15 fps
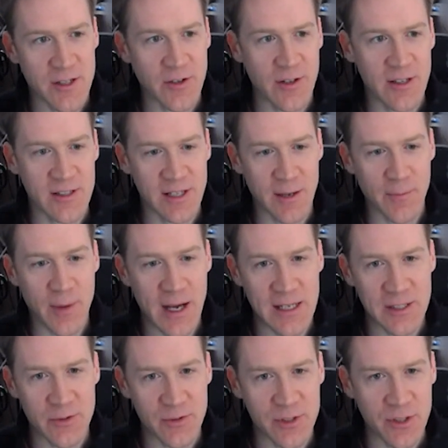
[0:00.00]
So that's
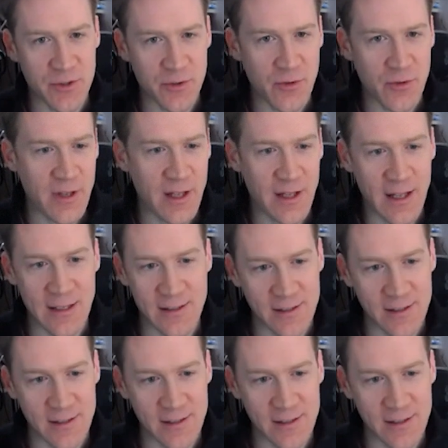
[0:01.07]
not biased towards the truth,